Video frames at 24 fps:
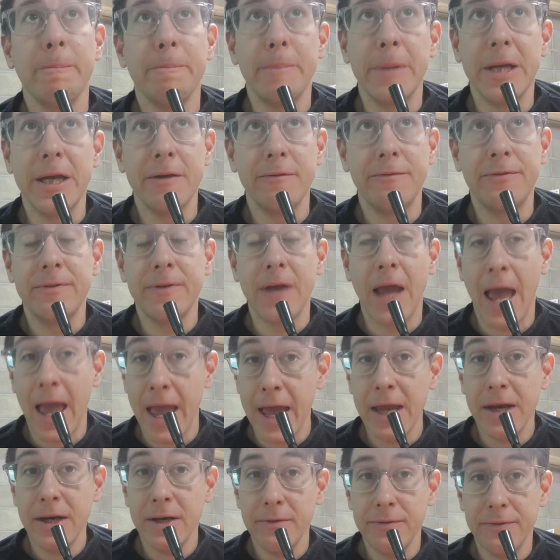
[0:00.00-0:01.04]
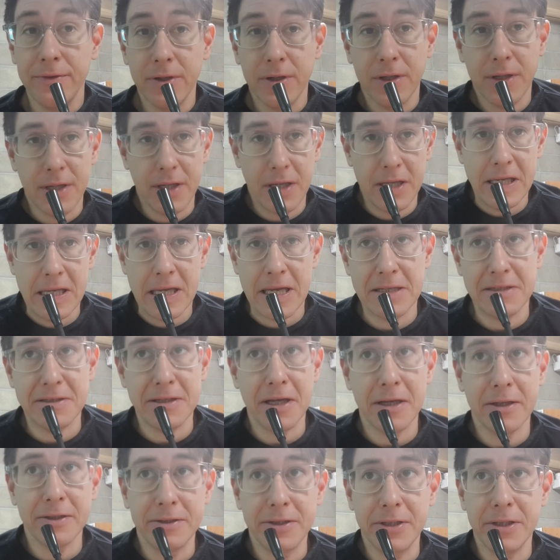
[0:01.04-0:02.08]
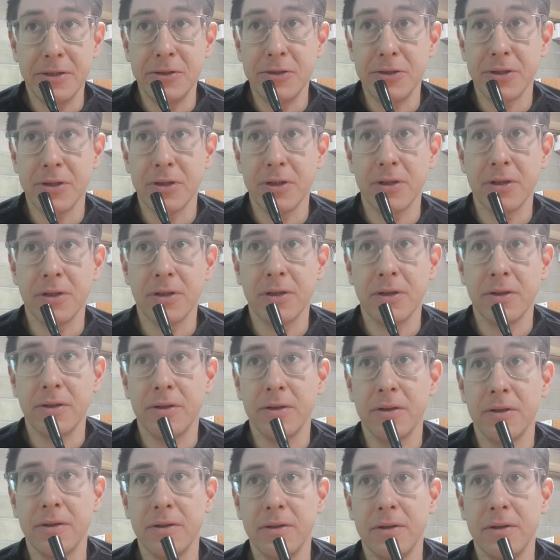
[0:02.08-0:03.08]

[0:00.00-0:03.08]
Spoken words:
If you're an ESL teacher